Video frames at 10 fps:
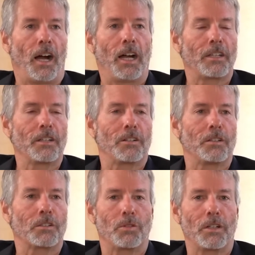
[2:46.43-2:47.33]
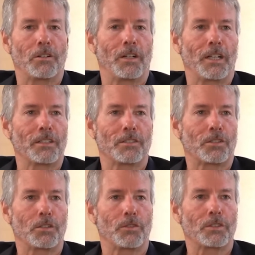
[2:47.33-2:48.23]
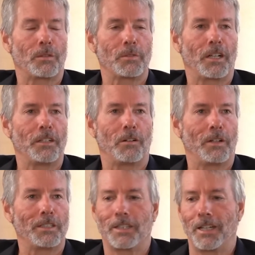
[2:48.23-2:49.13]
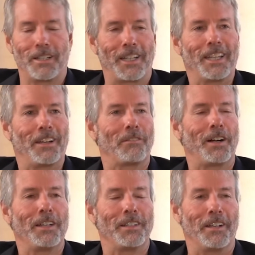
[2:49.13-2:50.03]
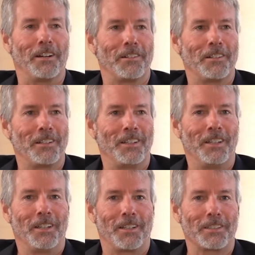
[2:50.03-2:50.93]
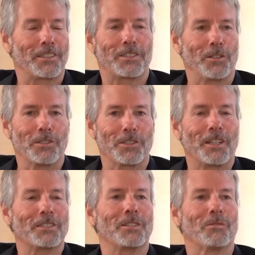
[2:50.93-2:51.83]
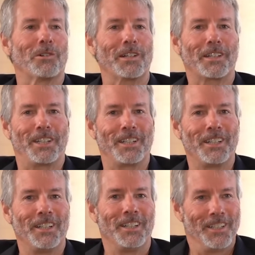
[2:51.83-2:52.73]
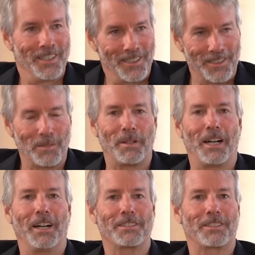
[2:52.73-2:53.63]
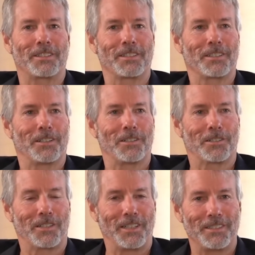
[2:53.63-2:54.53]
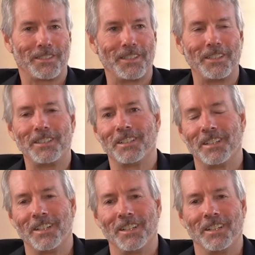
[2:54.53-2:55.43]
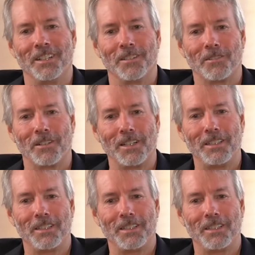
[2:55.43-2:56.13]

I can go on Twitter and I can search for something I know I said and I can't find it now. Mm-hmm. Like the search doesn't work. The bots go crazy, right?